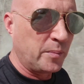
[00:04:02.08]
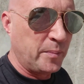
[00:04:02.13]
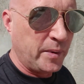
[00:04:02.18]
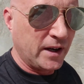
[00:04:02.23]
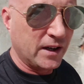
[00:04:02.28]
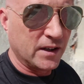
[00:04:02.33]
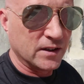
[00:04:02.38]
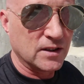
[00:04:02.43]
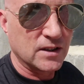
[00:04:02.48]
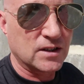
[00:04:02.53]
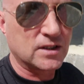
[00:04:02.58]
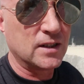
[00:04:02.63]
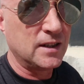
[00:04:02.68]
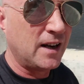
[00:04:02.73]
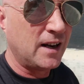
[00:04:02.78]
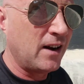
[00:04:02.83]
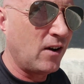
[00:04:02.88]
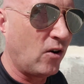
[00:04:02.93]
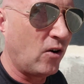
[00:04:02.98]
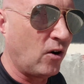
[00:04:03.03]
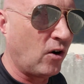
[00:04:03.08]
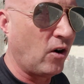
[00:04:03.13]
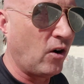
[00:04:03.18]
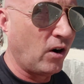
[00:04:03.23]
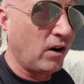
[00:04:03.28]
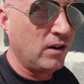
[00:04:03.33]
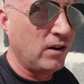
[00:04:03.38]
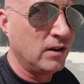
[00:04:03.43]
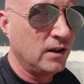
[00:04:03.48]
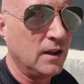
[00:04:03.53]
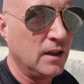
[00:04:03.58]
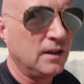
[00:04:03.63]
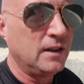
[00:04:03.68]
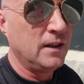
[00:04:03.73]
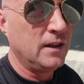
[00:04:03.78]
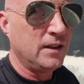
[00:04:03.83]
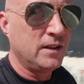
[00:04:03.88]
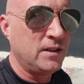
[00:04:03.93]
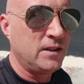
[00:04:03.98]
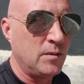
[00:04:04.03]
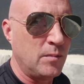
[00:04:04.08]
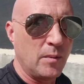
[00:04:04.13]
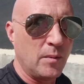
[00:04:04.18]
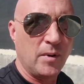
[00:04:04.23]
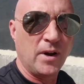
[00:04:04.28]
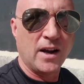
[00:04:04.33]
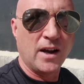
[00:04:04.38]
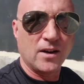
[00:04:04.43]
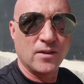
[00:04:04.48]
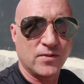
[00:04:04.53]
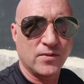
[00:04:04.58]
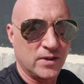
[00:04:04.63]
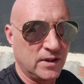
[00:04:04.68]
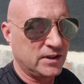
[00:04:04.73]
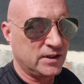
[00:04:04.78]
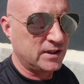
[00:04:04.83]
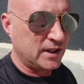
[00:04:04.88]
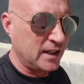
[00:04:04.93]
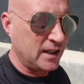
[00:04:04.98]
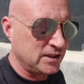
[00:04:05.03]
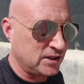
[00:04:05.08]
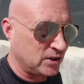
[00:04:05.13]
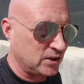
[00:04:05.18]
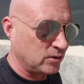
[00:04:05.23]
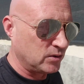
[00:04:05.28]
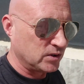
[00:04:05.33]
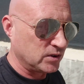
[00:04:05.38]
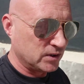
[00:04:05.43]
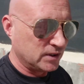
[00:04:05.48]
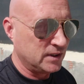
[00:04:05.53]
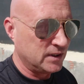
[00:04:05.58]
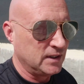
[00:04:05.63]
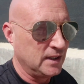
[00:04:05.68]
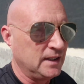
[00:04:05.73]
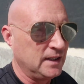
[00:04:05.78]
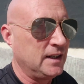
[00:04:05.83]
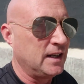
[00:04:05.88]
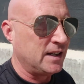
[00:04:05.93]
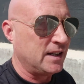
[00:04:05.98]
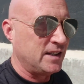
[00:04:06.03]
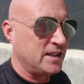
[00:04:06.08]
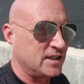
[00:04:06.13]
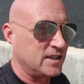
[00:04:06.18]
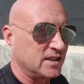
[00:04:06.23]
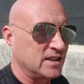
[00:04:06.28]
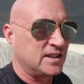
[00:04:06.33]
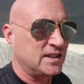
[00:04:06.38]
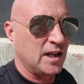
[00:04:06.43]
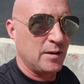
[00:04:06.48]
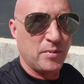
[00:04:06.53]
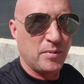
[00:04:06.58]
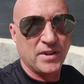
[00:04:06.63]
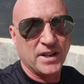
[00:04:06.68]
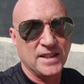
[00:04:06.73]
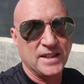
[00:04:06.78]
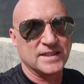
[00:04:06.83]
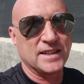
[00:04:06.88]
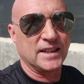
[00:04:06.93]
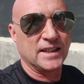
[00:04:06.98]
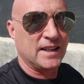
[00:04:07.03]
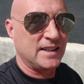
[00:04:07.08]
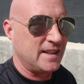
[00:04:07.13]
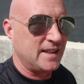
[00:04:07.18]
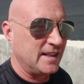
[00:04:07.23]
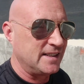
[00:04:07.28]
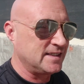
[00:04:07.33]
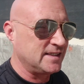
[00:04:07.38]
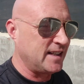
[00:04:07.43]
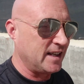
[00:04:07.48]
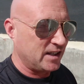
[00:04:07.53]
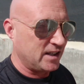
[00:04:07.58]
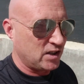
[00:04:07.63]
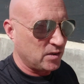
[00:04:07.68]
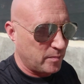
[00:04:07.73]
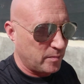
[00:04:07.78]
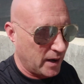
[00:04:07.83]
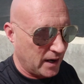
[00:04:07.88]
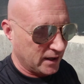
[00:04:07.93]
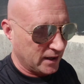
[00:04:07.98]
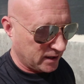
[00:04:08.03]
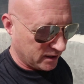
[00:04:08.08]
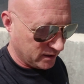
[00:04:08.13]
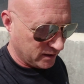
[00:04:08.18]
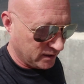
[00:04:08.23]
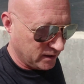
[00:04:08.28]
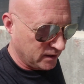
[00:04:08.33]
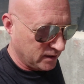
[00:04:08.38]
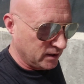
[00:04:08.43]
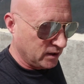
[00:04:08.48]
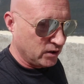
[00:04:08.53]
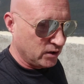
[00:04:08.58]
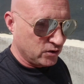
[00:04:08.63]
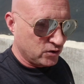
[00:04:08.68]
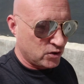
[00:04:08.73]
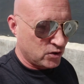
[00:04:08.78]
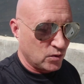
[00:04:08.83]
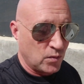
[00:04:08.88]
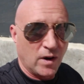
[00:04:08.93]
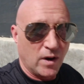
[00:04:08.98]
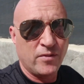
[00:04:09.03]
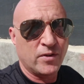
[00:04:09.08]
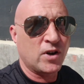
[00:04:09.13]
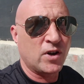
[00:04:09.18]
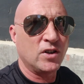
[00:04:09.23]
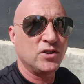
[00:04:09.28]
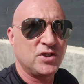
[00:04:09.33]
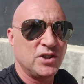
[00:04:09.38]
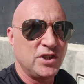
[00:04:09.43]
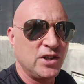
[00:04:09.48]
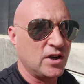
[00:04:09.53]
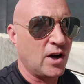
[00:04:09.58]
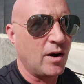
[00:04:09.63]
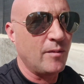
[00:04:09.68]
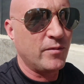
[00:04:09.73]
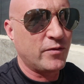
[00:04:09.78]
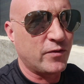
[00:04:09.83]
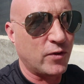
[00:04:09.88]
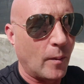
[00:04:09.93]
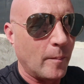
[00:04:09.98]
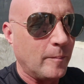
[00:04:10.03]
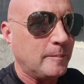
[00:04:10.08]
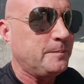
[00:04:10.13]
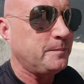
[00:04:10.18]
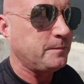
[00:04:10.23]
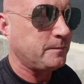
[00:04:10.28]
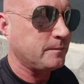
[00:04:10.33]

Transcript: parents, or you maybe have grandchildren, and these are the type of things that can then take you back to whatever country you come from.